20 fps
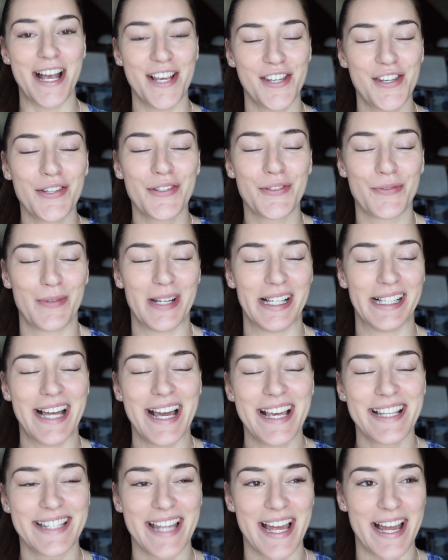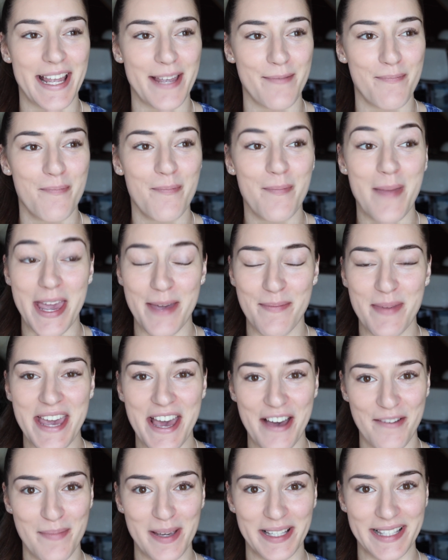I just realized I maybe
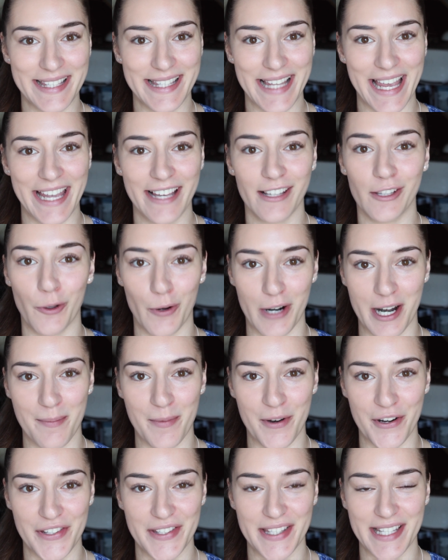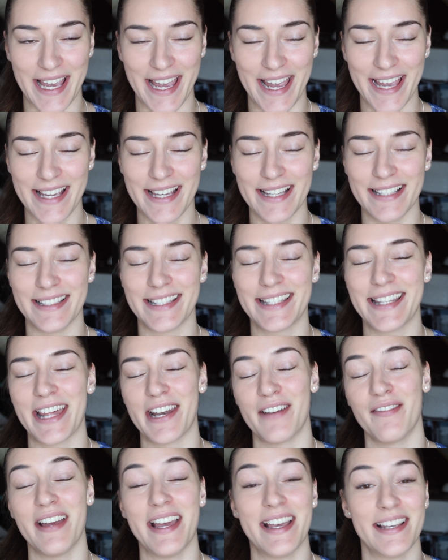have been saying Laura Mercier
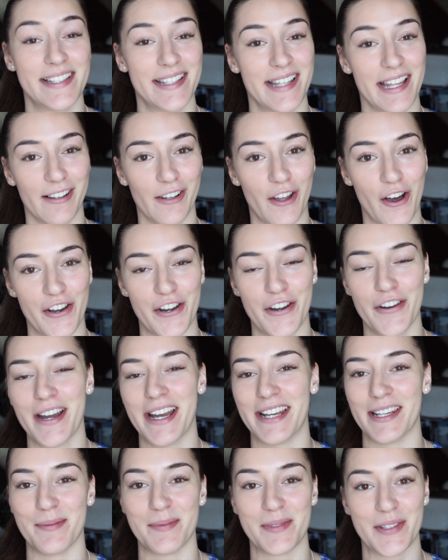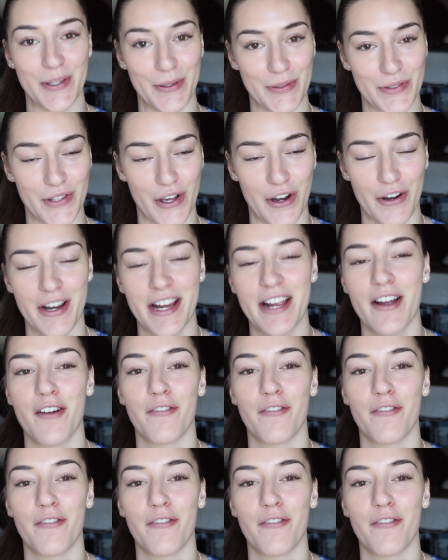instead of Estée Lauder, and I'm so sorry.